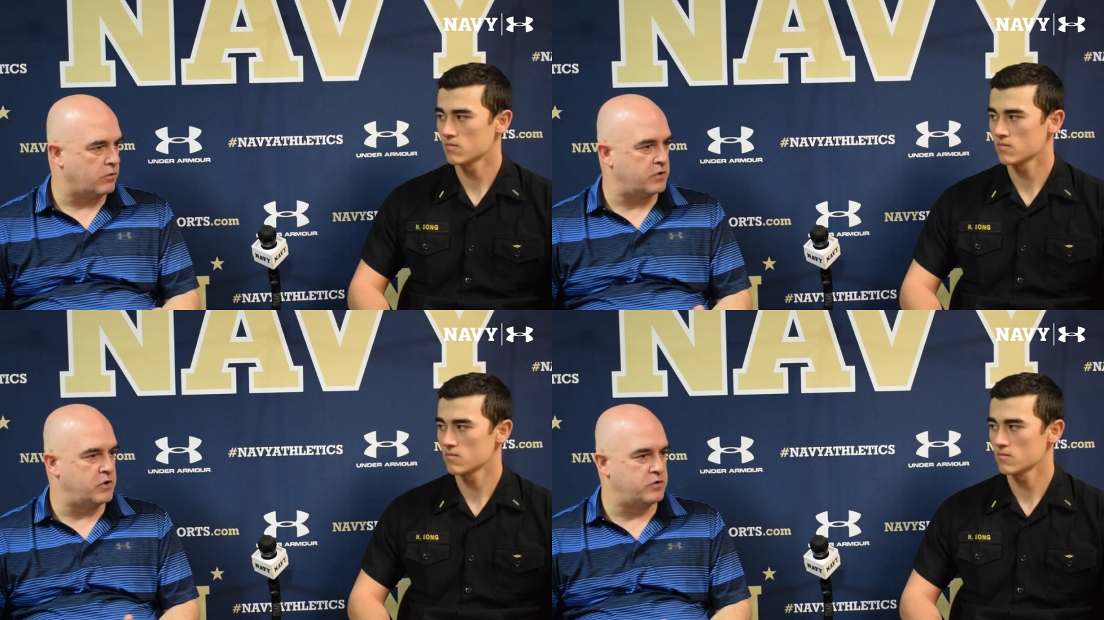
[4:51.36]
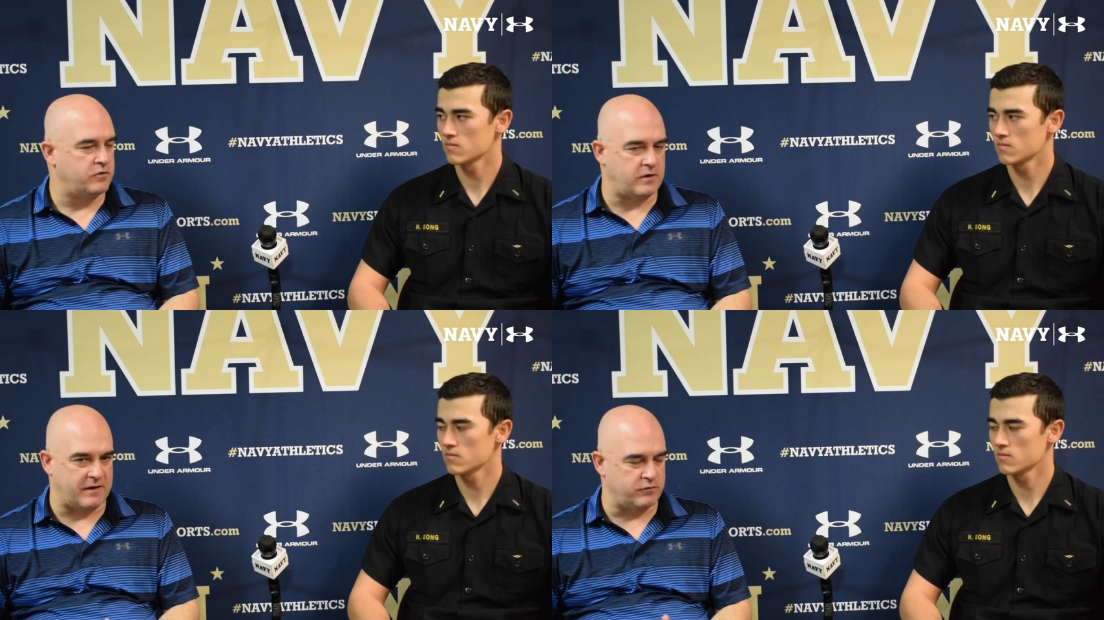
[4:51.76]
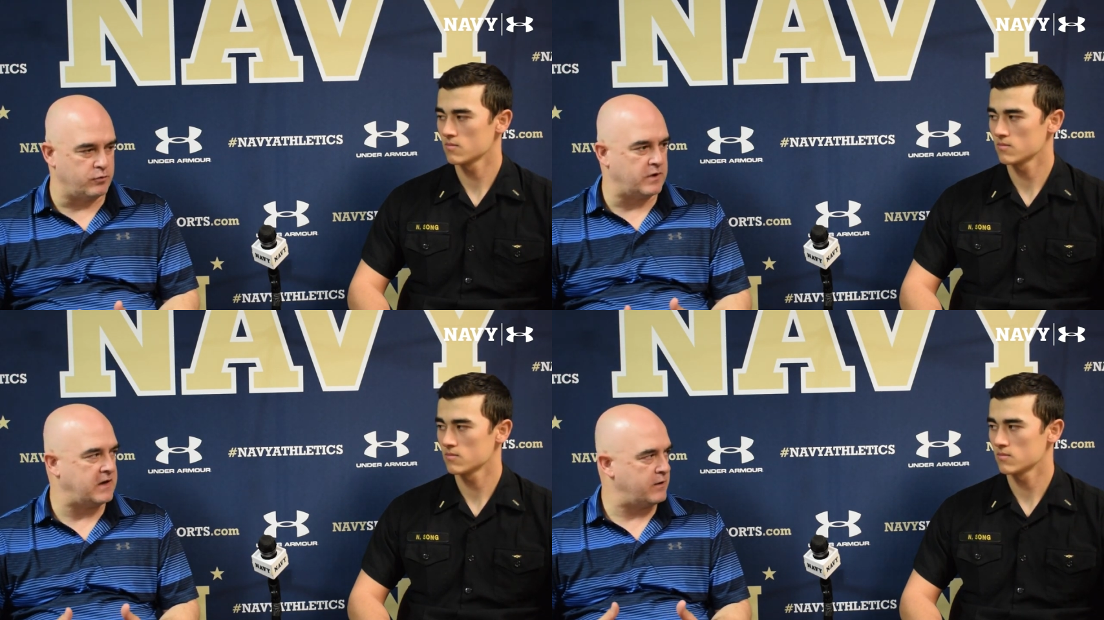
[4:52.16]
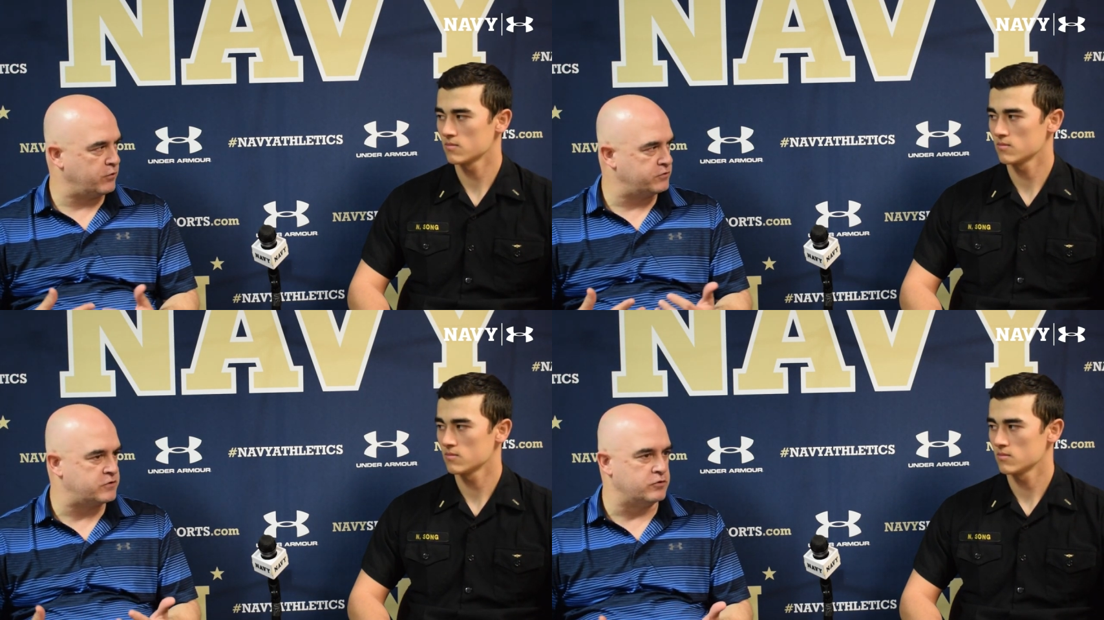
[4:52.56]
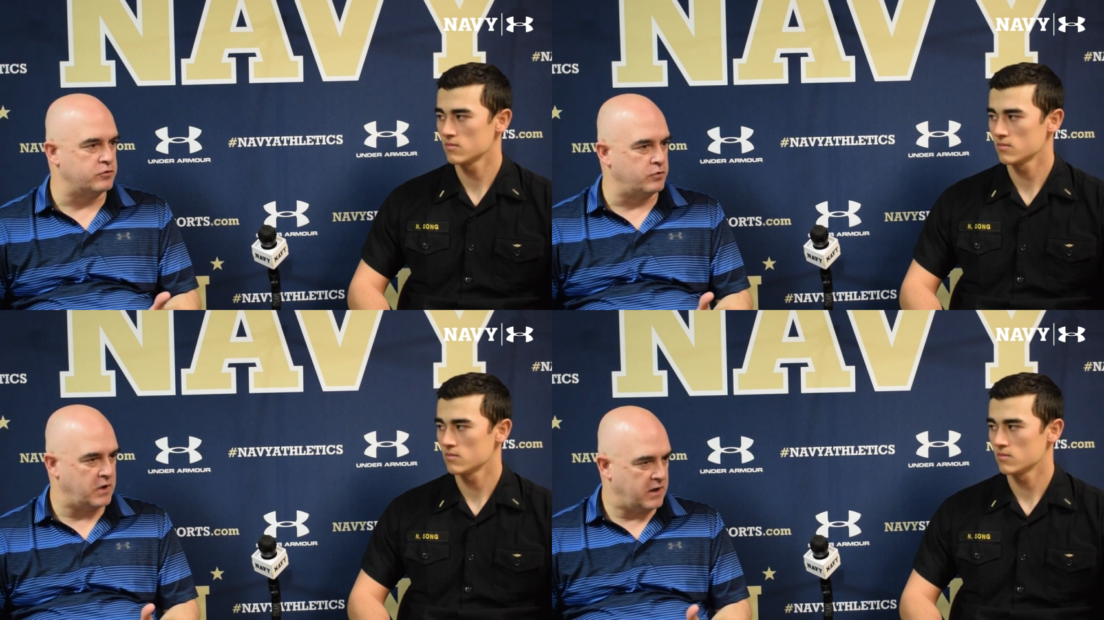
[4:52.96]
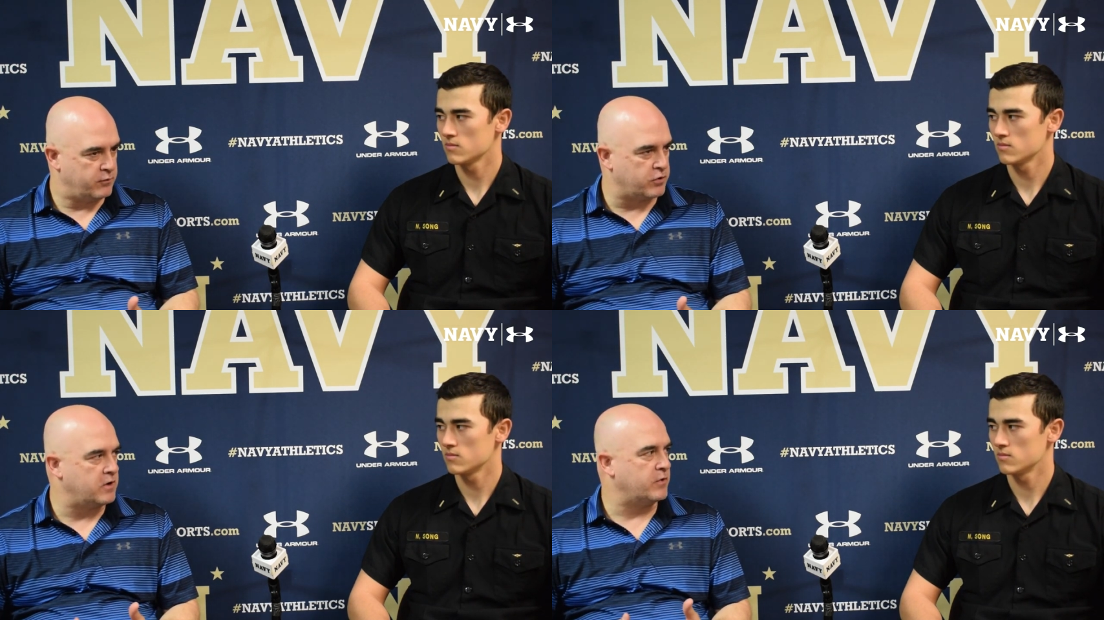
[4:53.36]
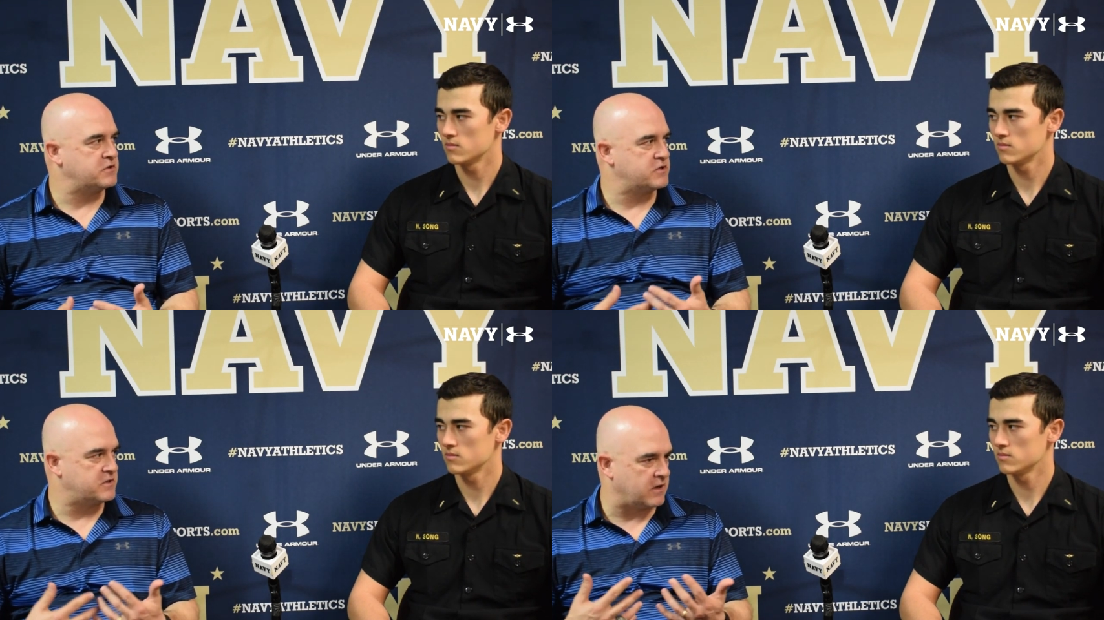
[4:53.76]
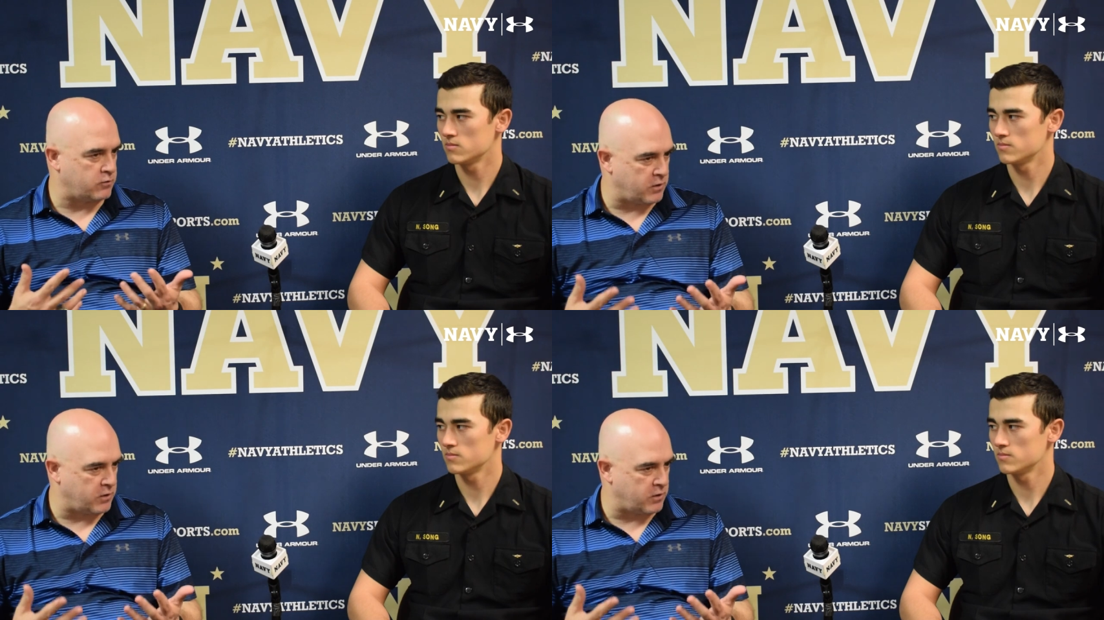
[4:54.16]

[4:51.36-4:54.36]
Speaker 1: or have you been able to pretty much stick